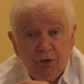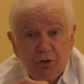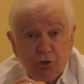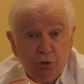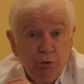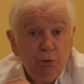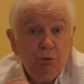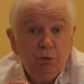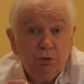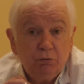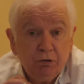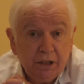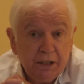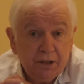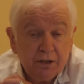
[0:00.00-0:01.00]
to
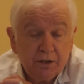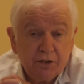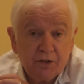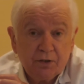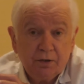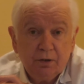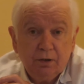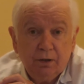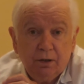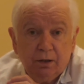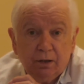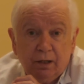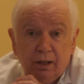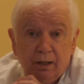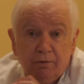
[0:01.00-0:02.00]
readers
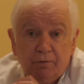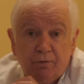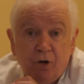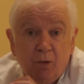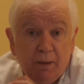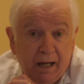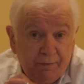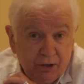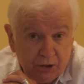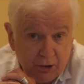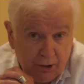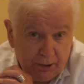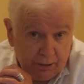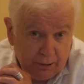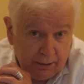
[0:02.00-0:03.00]
from having
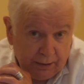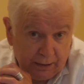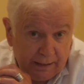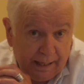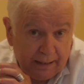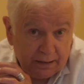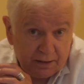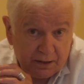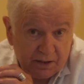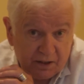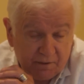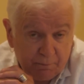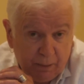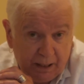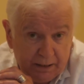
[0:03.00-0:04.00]
done an analysis
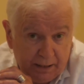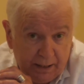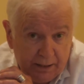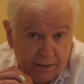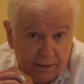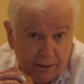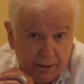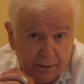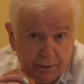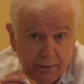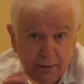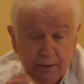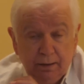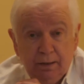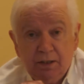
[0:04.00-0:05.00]
of my data.
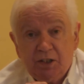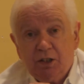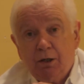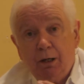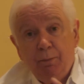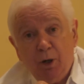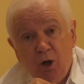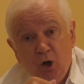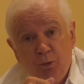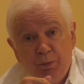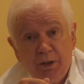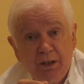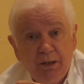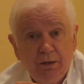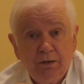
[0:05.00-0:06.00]
So I'm
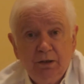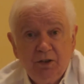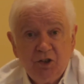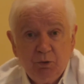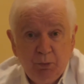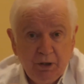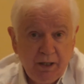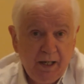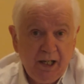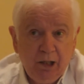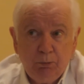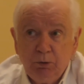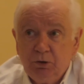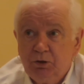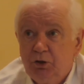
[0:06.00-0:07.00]
hoping to be
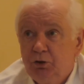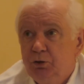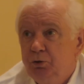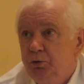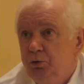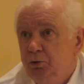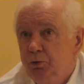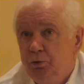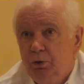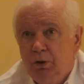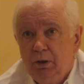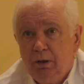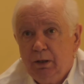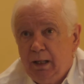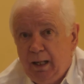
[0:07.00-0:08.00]
able to
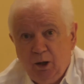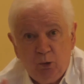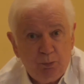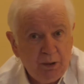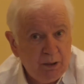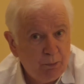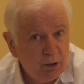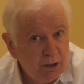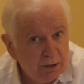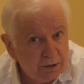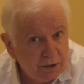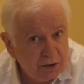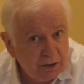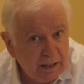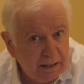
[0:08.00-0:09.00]
help people
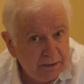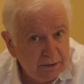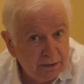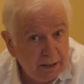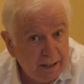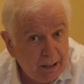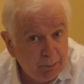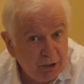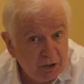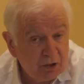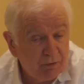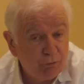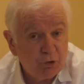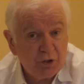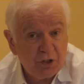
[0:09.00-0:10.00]
understand the dynamics
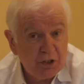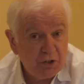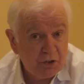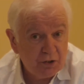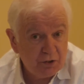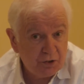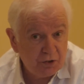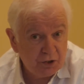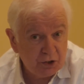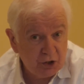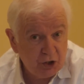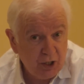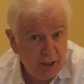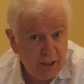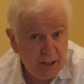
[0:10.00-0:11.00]
of resistance to
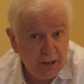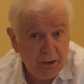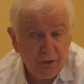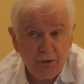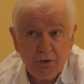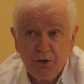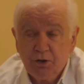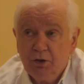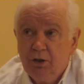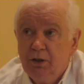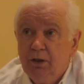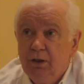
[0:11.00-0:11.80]
change,